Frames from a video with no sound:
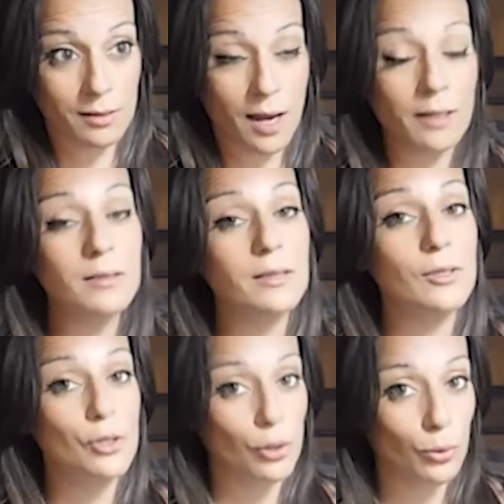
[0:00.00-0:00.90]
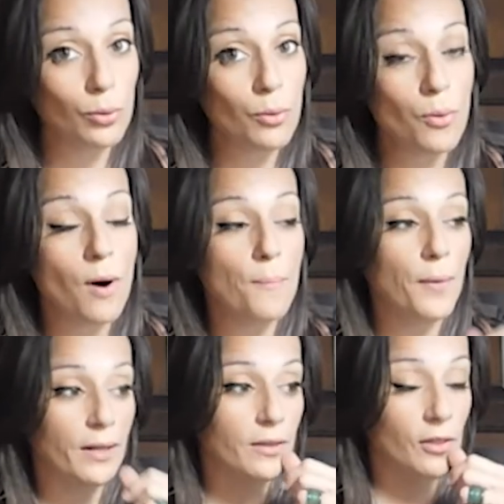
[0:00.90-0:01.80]
Technically 2,
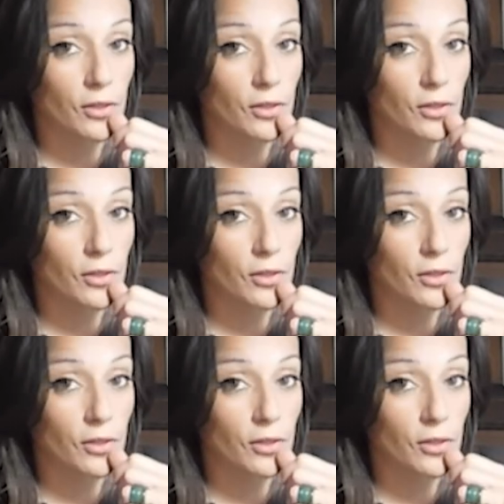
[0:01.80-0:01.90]
but